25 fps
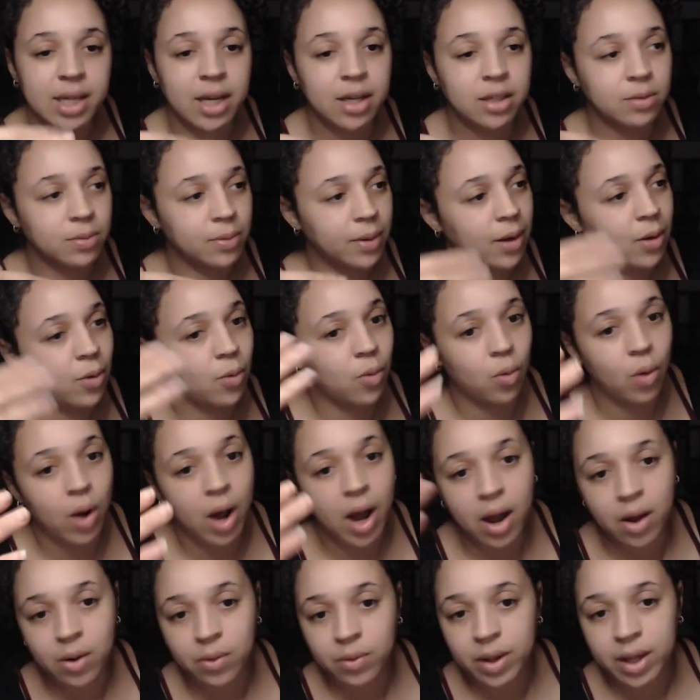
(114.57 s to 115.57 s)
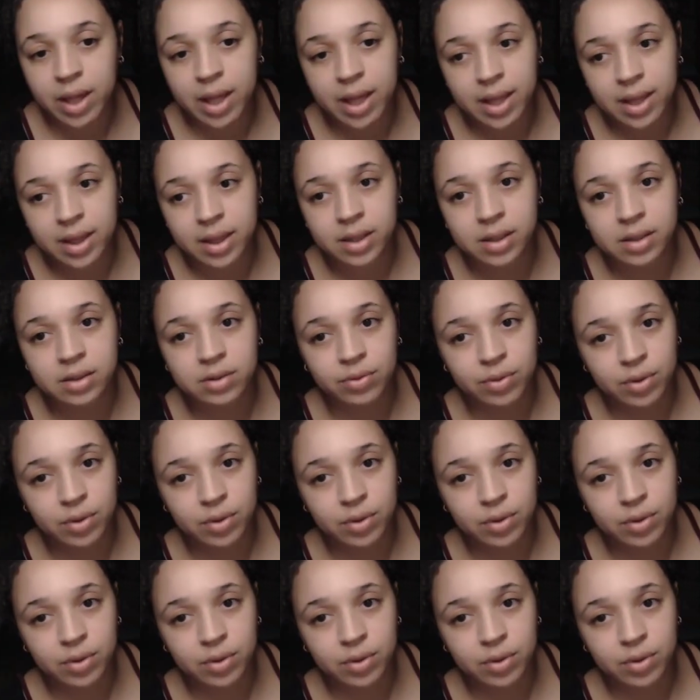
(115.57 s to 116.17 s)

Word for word: I explain why we eat this